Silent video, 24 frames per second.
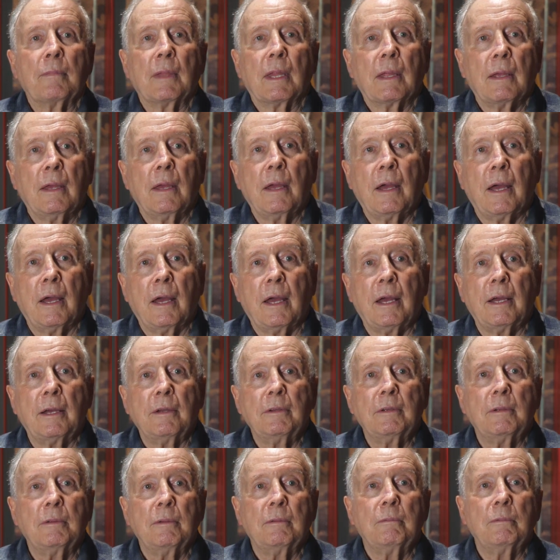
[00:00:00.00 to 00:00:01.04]

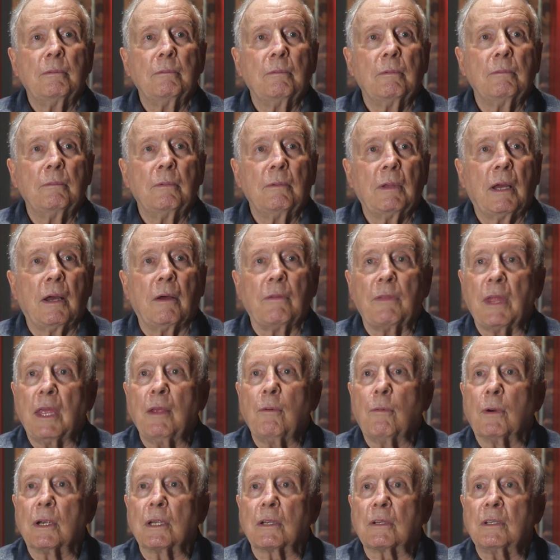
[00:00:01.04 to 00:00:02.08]
how they
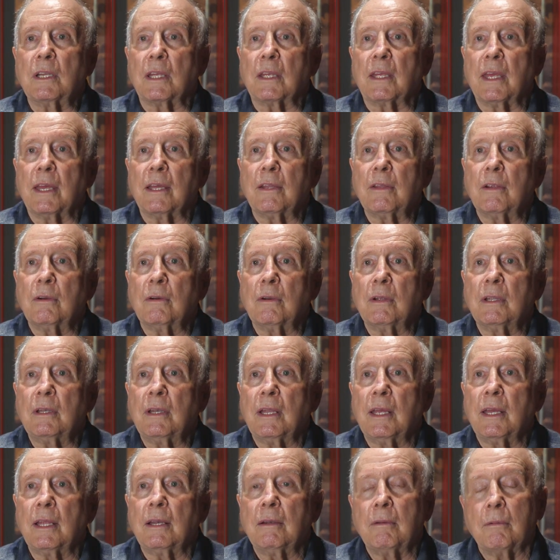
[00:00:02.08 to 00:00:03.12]
work together, and
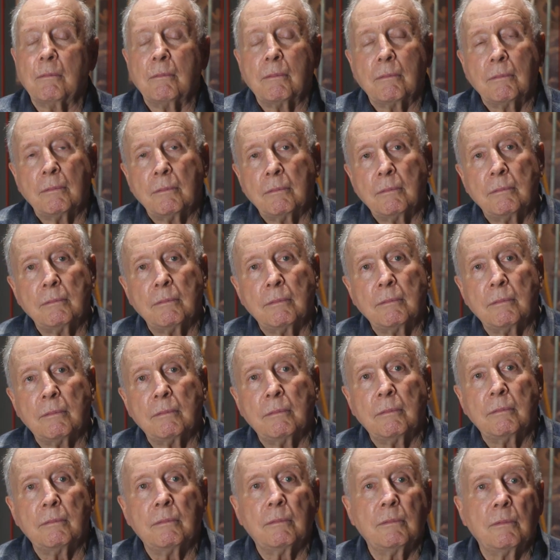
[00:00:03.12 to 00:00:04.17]
then
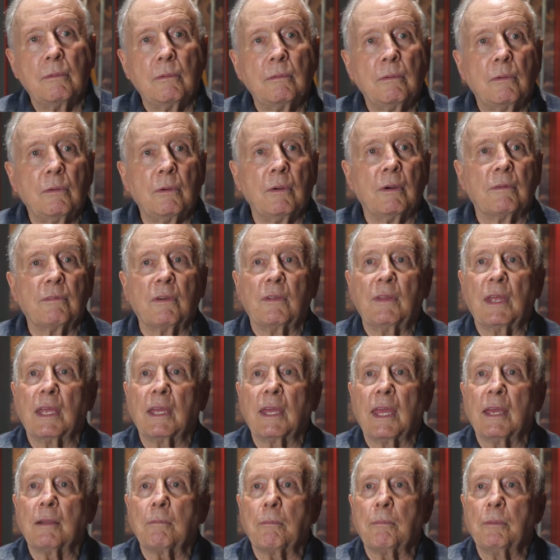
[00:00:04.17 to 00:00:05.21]
whoever they
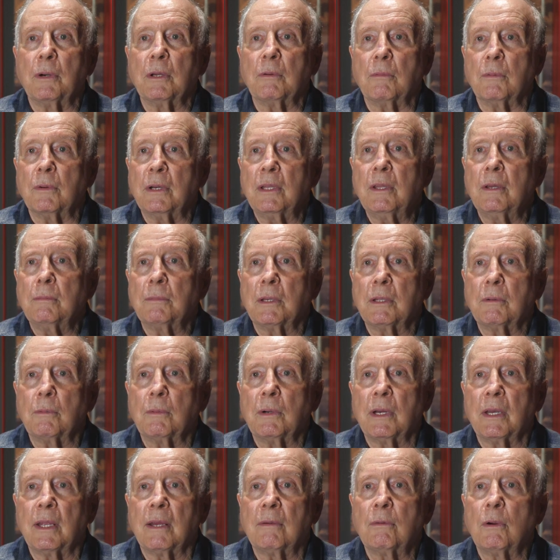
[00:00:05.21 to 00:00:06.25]
get put with them and
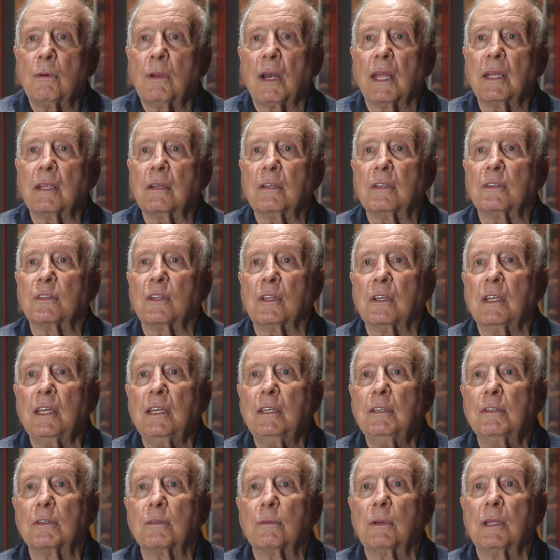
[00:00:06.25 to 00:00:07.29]
whatever. Well, like the
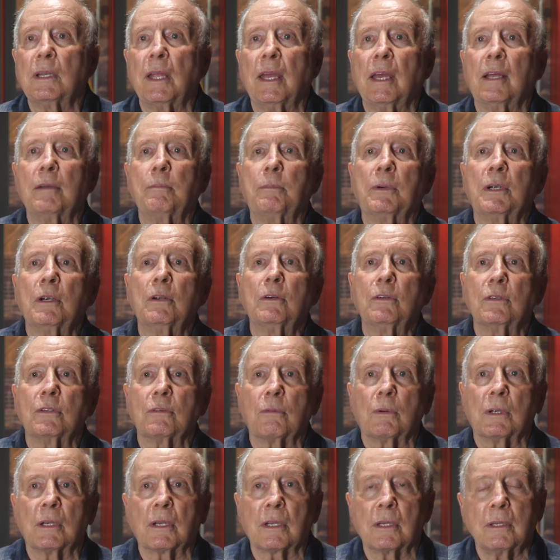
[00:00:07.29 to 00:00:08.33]
Sedins when they had Burroughs
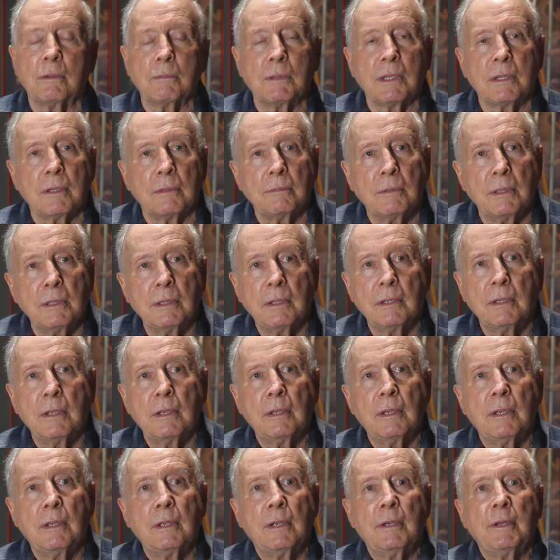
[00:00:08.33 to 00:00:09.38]
working with
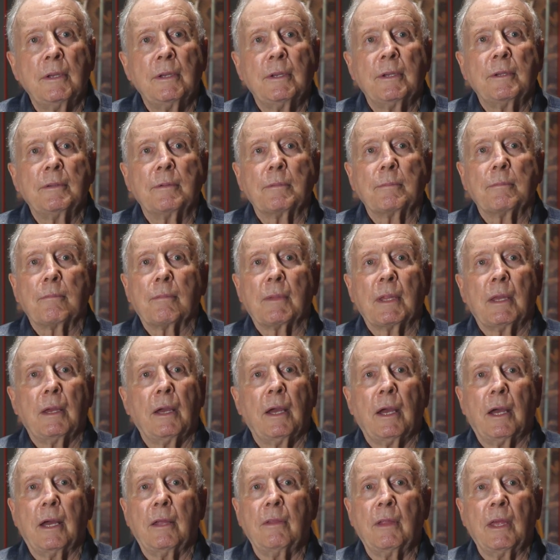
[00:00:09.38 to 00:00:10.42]

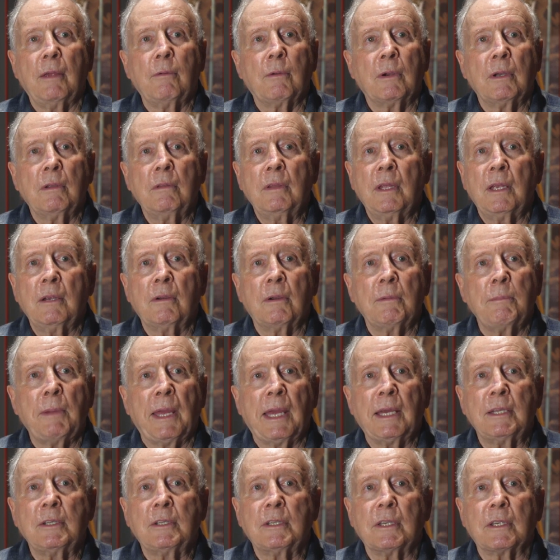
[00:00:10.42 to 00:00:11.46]
them. They were
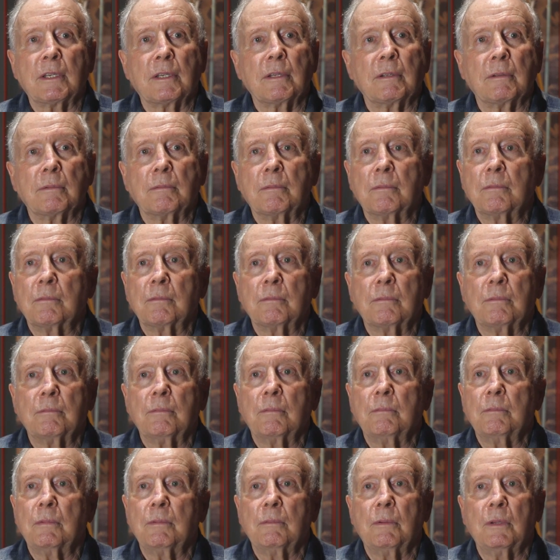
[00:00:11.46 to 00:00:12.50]
magic,
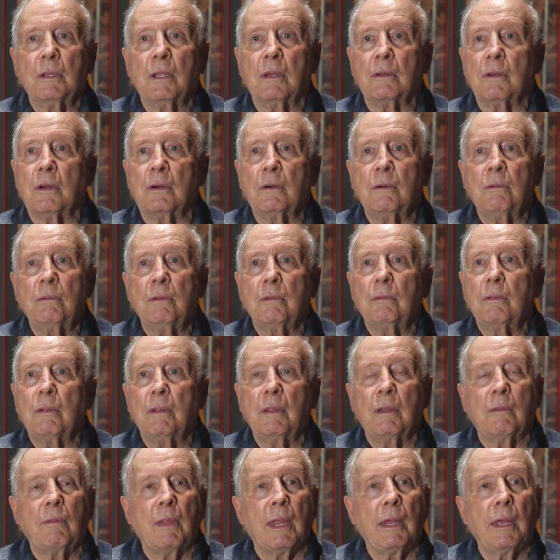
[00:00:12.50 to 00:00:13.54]
you know.
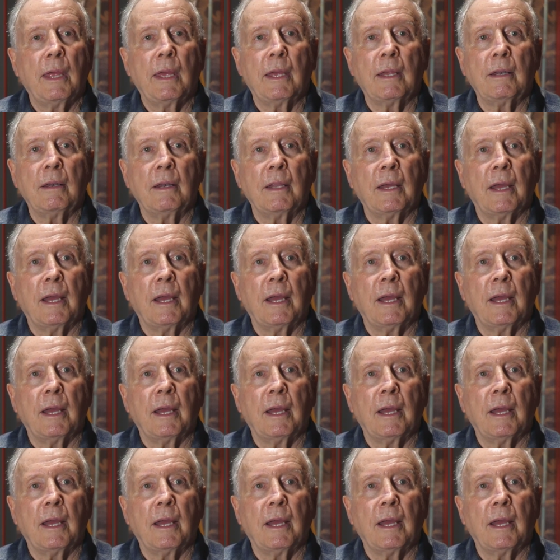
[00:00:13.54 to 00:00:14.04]
And